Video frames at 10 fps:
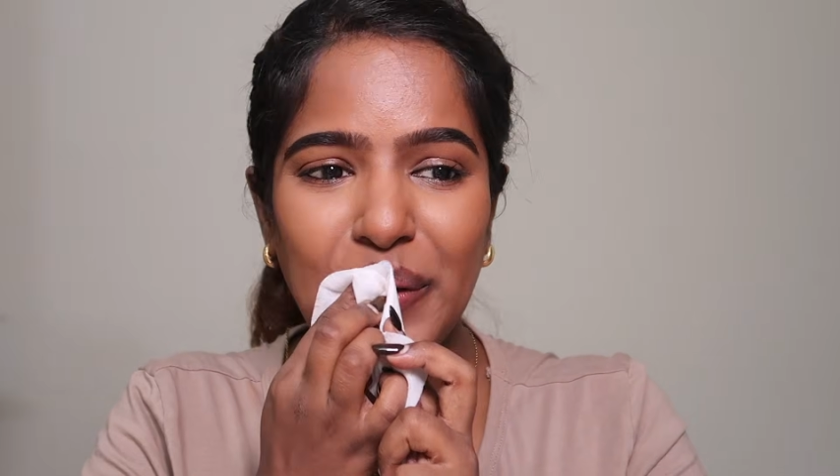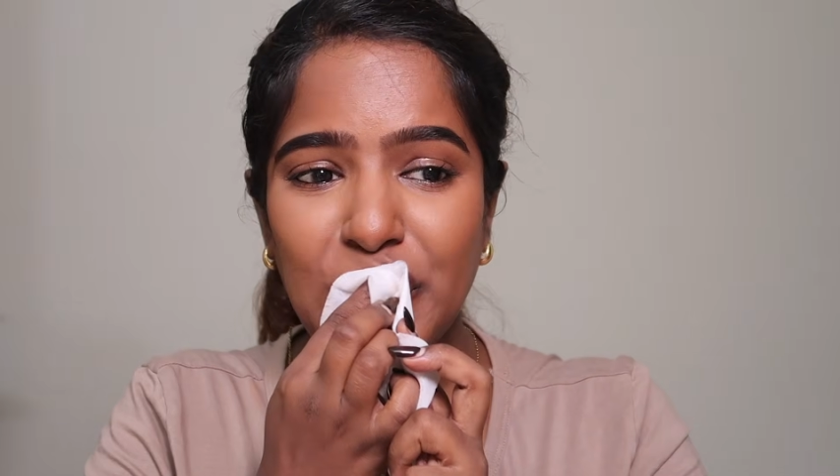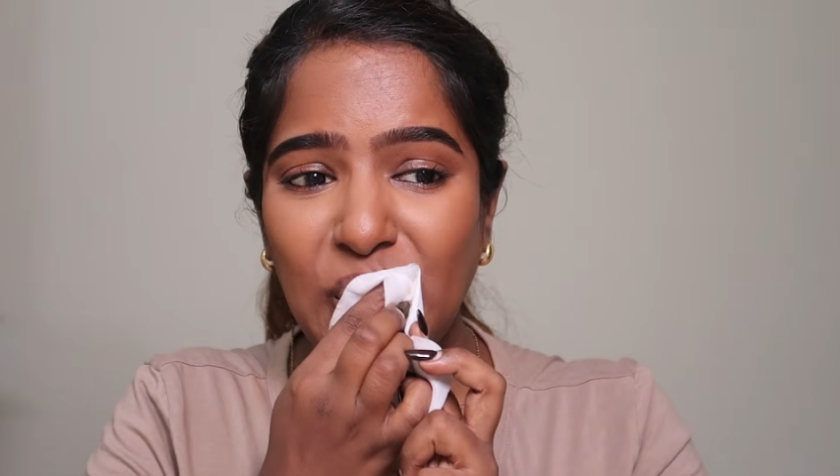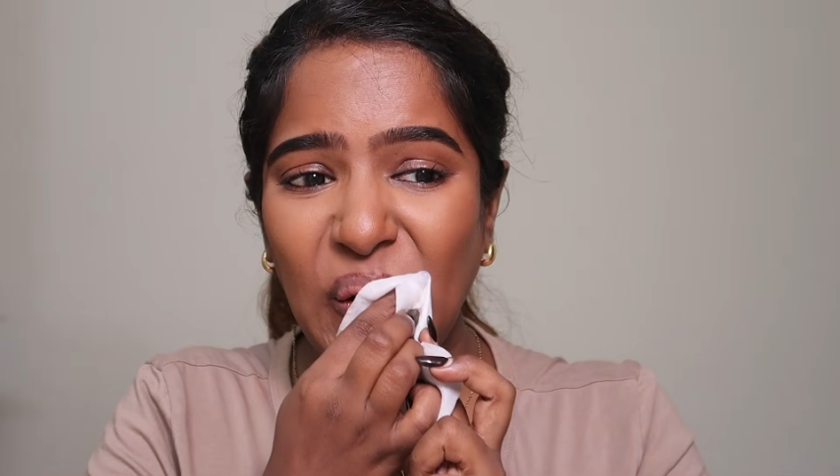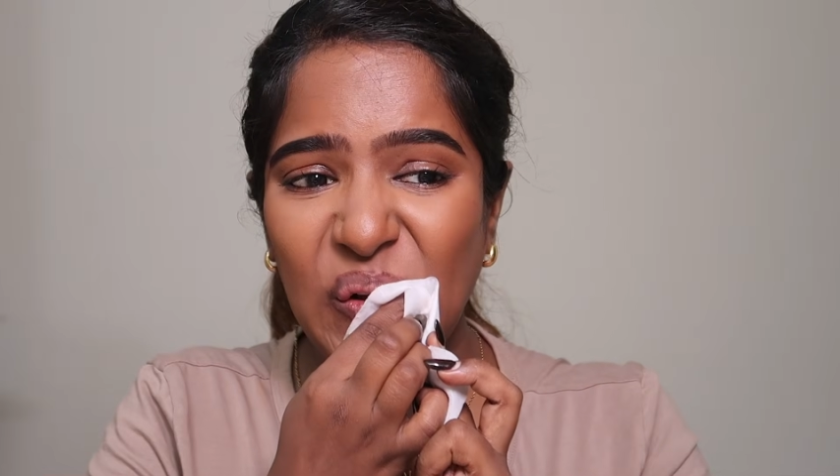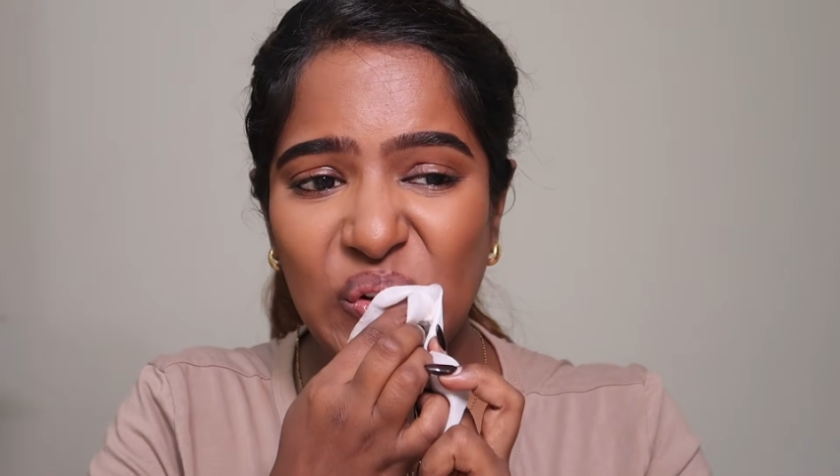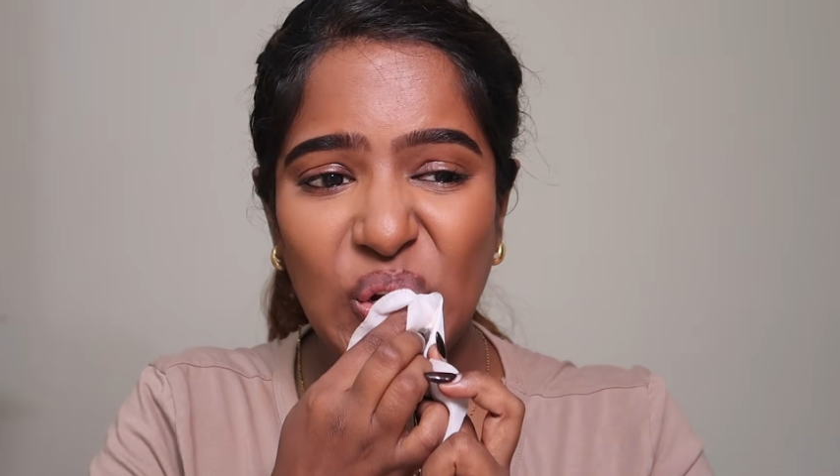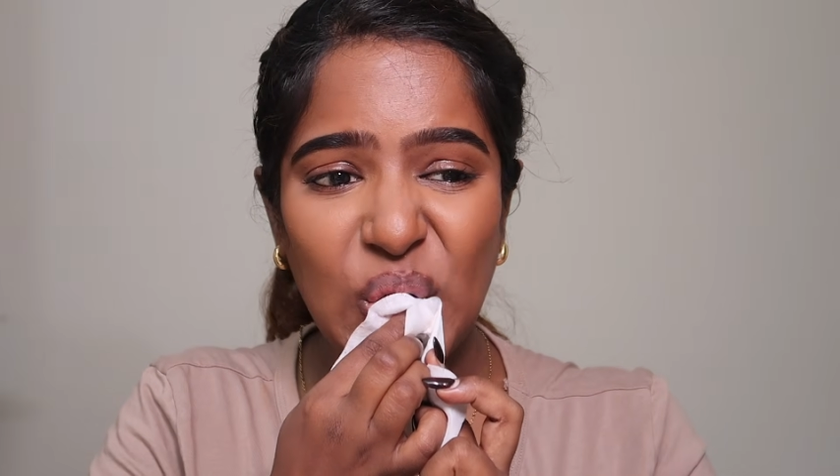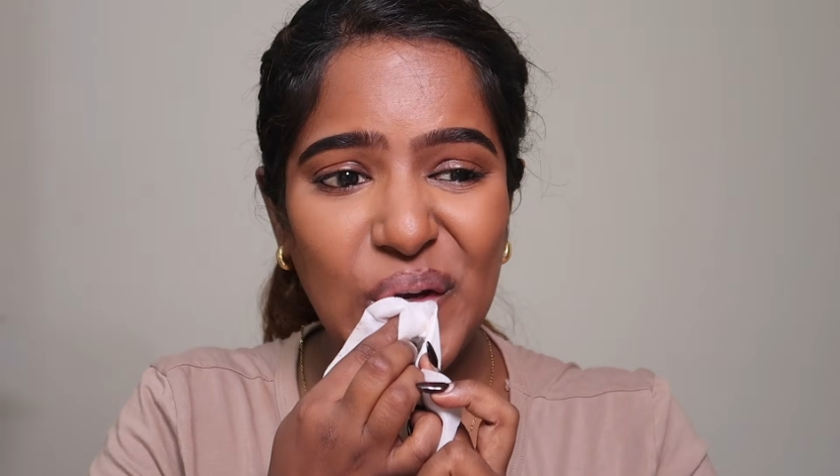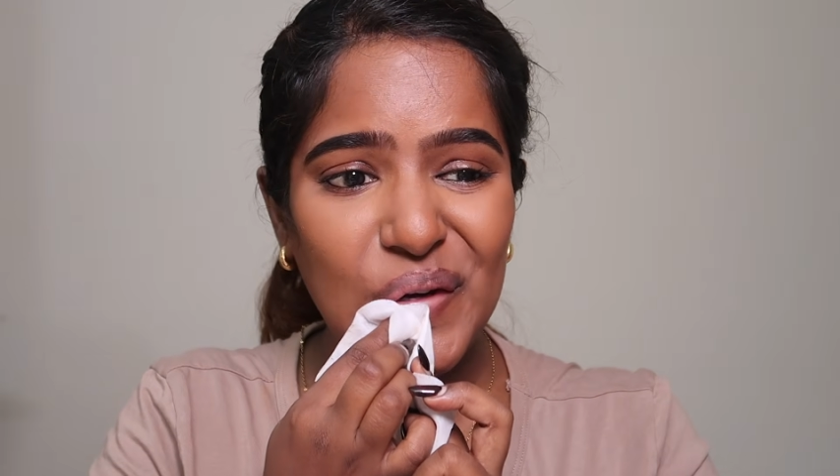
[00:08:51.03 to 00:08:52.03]
Sorry if you're
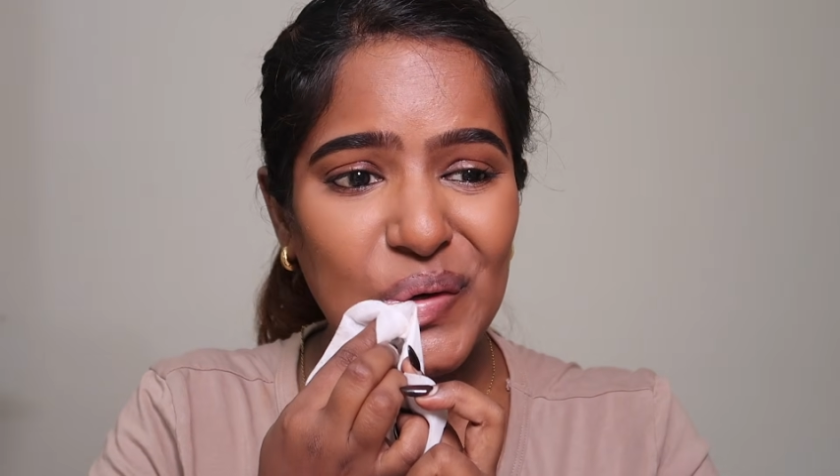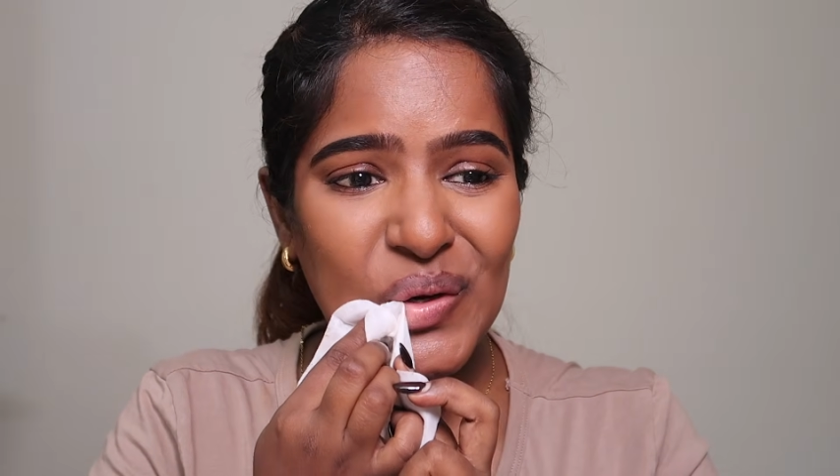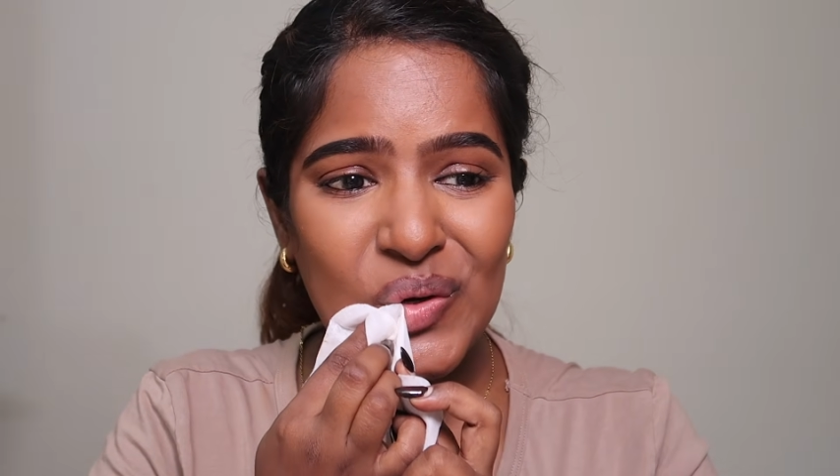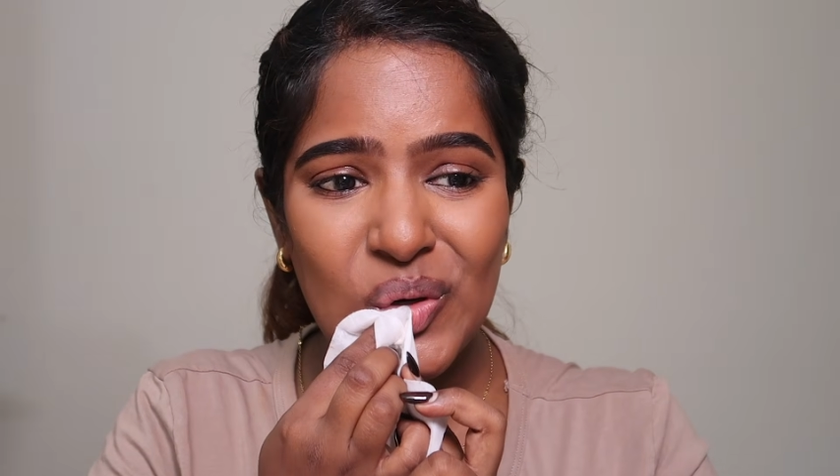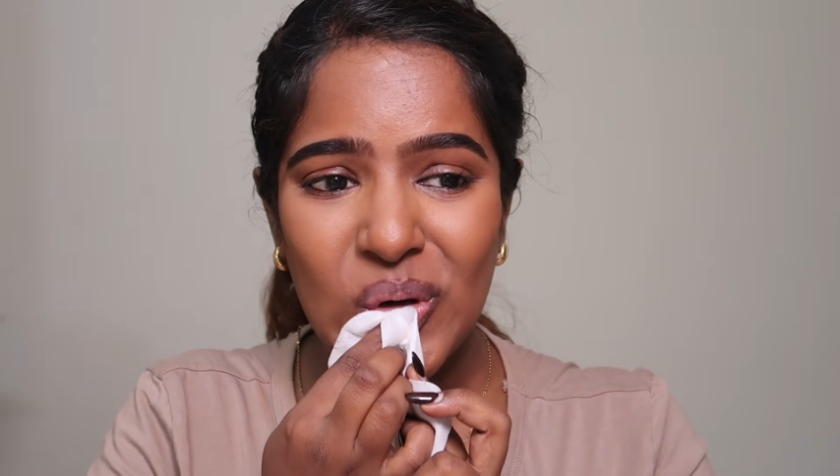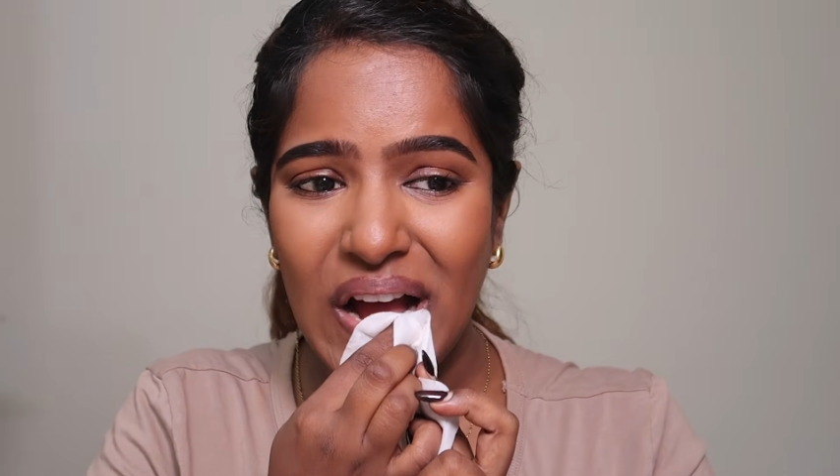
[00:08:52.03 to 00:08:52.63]
going to